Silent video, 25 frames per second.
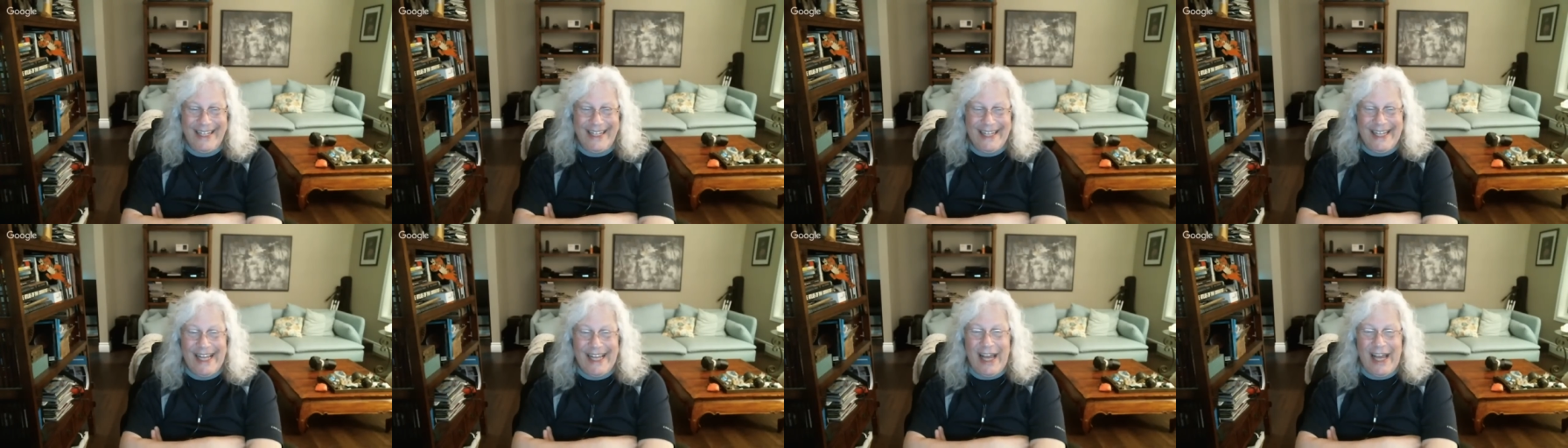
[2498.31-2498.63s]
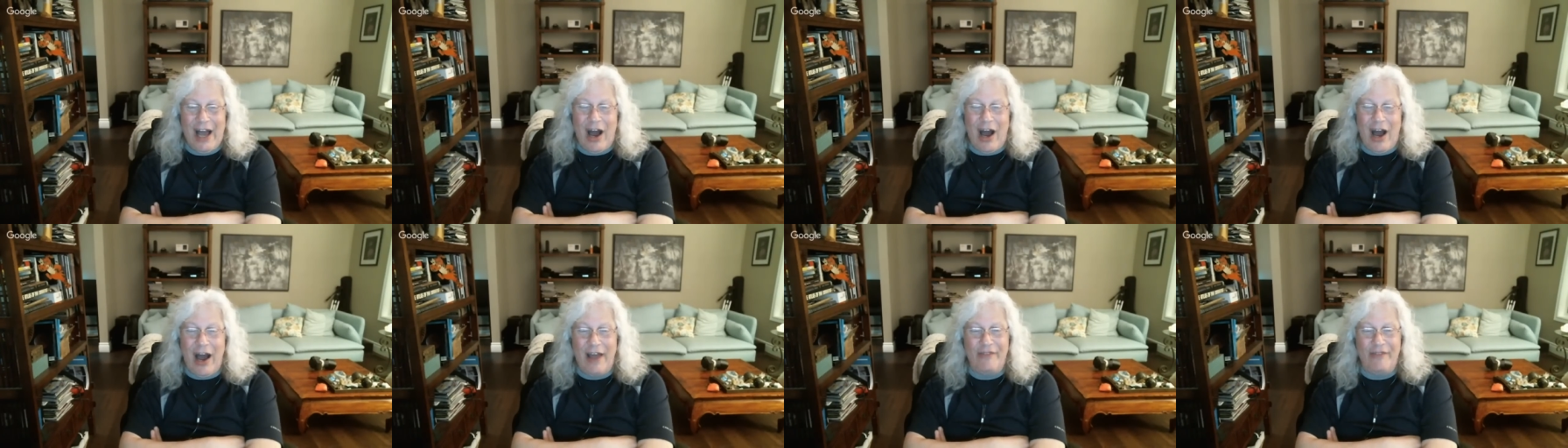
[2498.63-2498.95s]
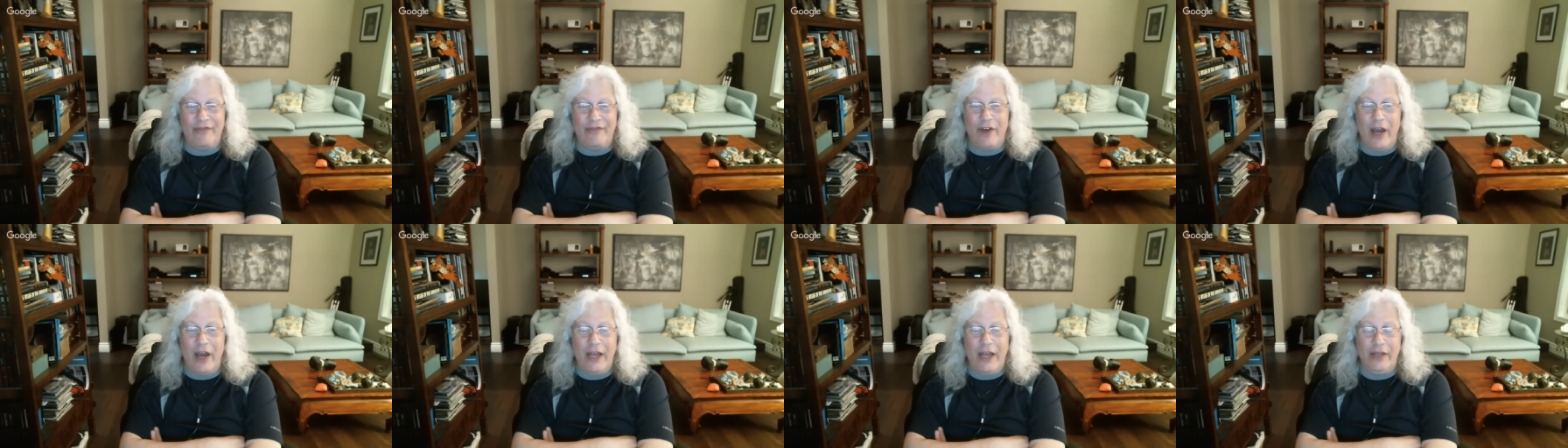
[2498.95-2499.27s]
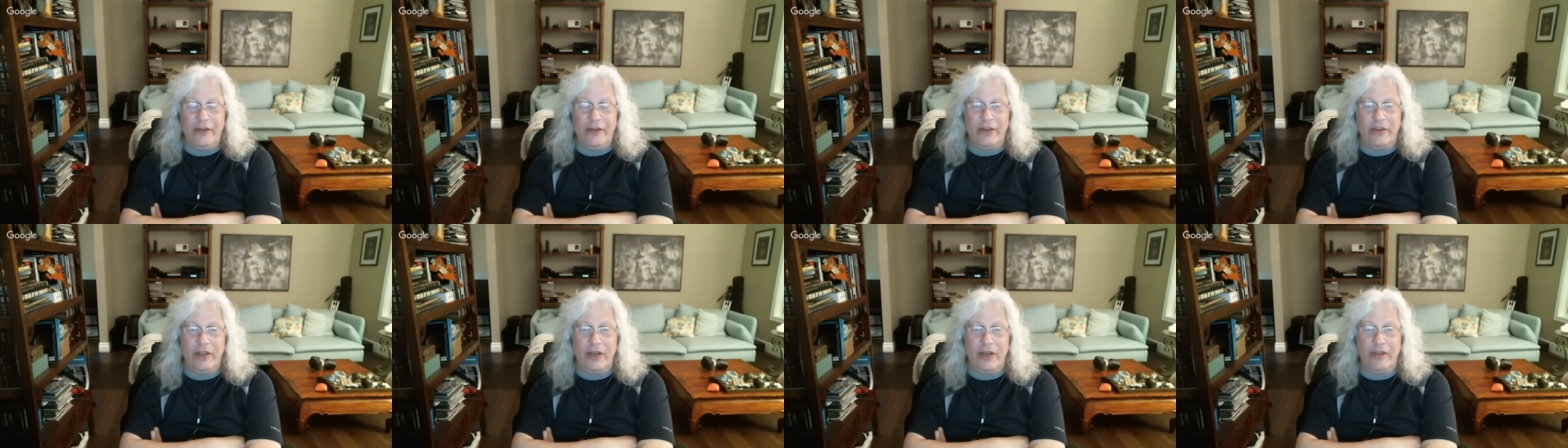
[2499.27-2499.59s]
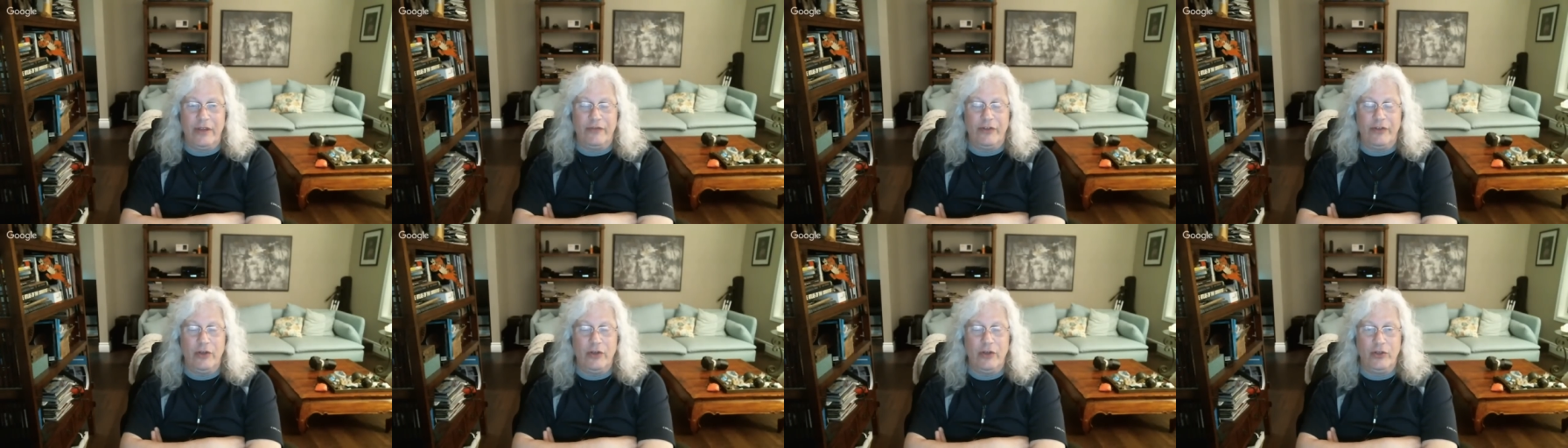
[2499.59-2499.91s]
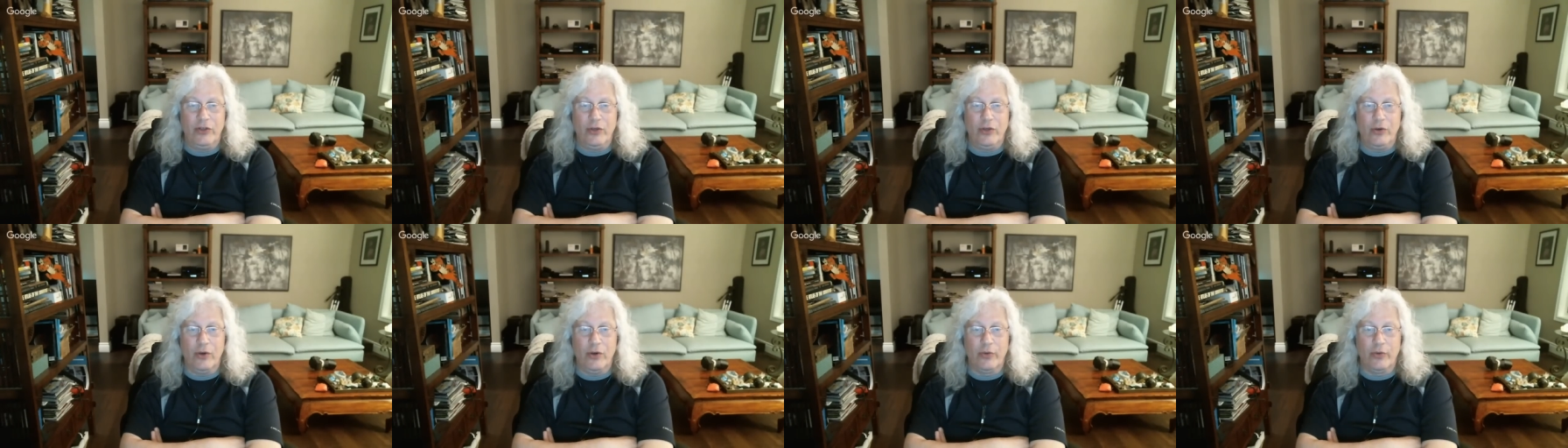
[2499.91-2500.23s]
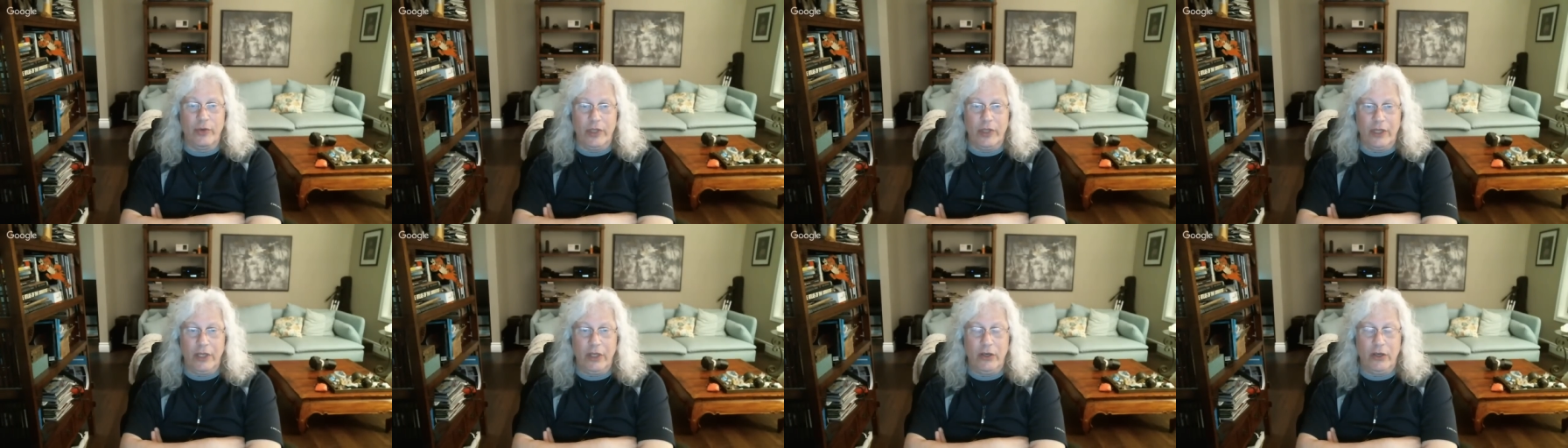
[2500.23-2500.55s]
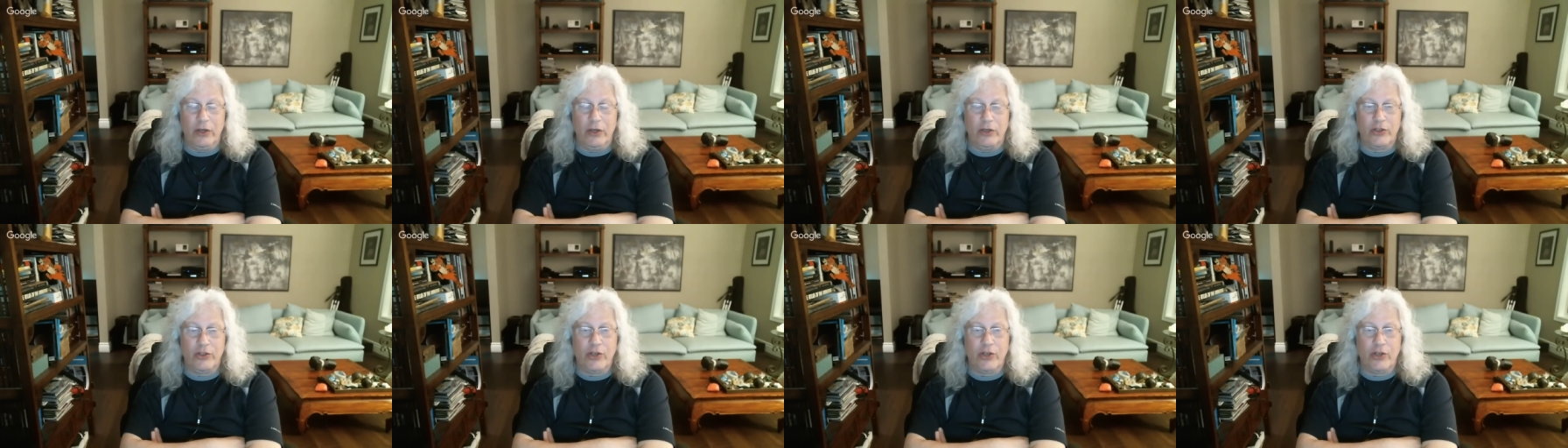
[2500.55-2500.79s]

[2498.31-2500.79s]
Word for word: Of course. I find that if you do a really good